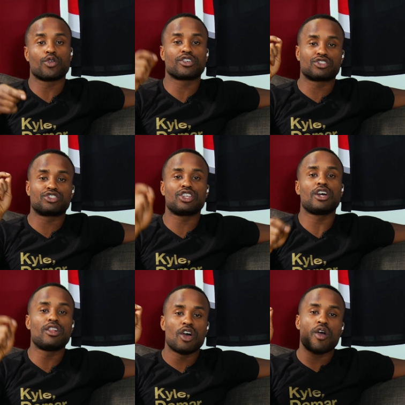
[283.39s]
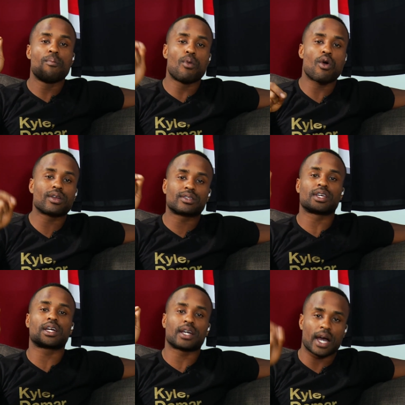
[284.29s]
There's still more
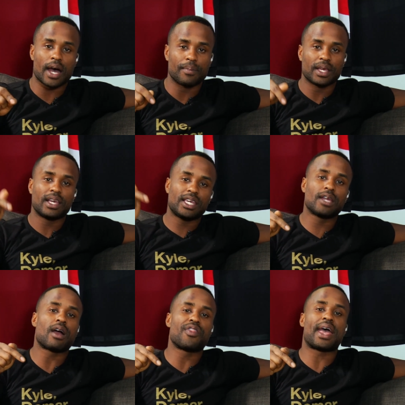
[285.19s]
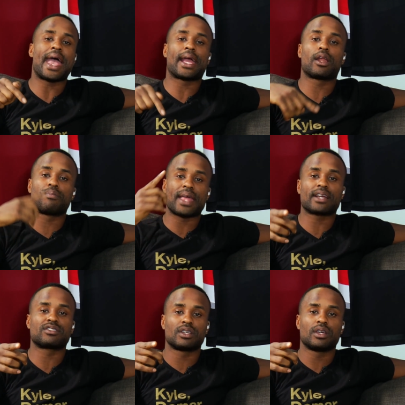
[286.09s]
to come here on The Hangout. Up next,